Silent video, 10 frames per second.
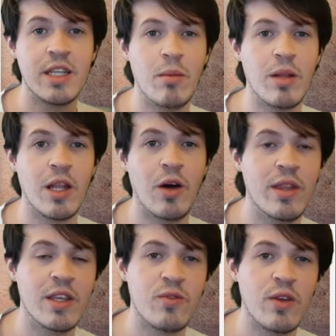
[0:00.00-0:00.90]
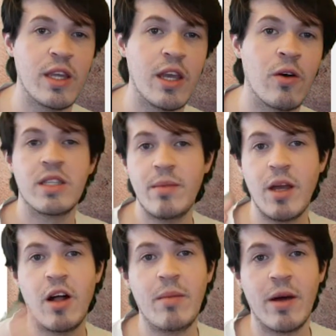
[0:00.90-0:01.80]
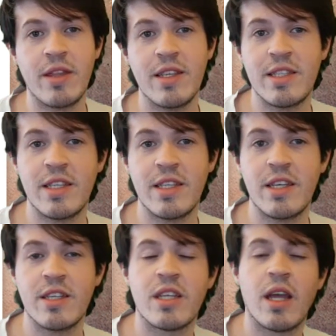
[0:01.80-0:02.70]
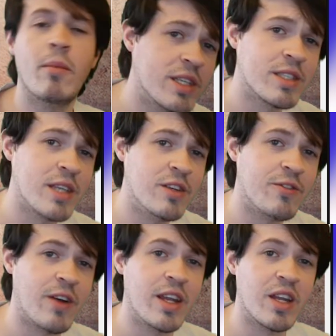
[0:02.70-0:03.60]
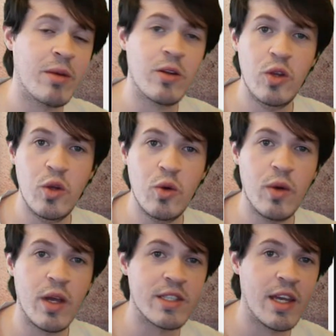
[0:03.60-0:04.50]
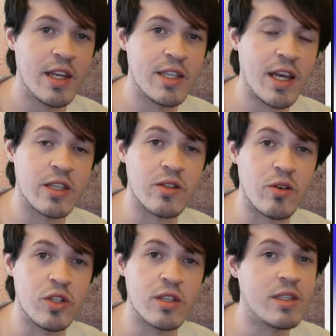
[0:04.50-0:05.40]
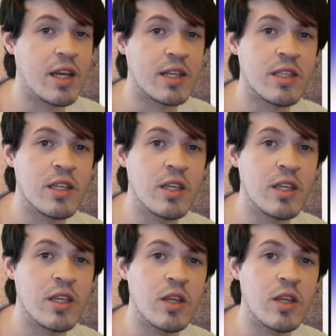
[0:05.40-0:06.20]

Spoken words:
down below in this video. Tell me all about these lists. I'm always excited to find out about new exciting decks, or just decks that you think are